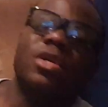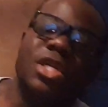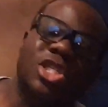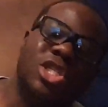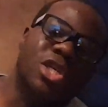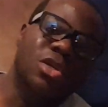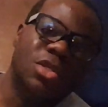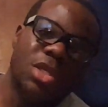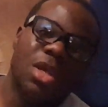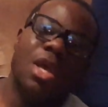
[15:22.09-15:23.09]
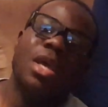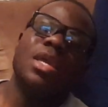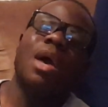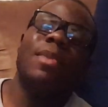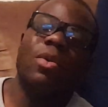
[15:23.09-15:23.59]
on these shoes,
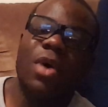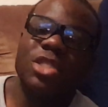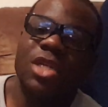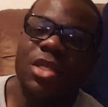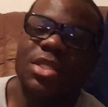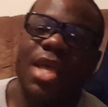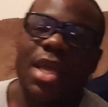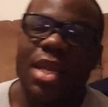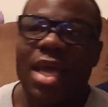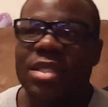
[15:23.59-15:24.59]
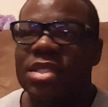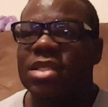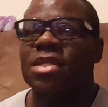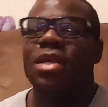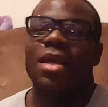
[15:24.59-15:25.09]
y'all better wash y'all stinking
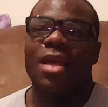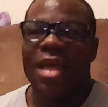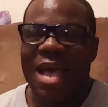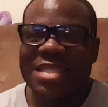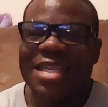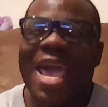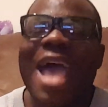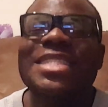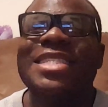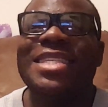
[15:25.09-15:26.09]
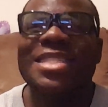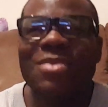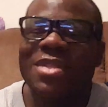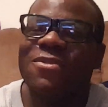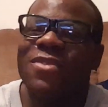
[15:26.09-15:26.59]
asses. I said asses.
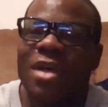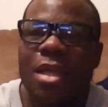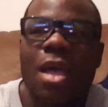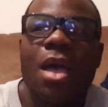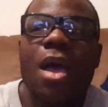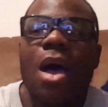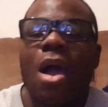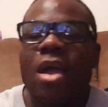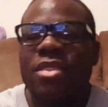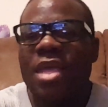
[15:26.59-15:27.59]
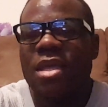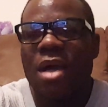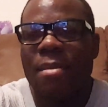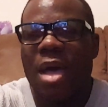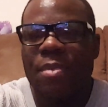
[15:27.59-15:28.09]
What the fuck? All right. Thank
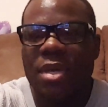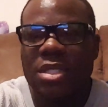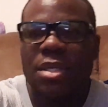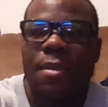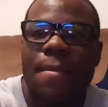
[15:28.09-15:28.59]
y'all. I'm out. Peace.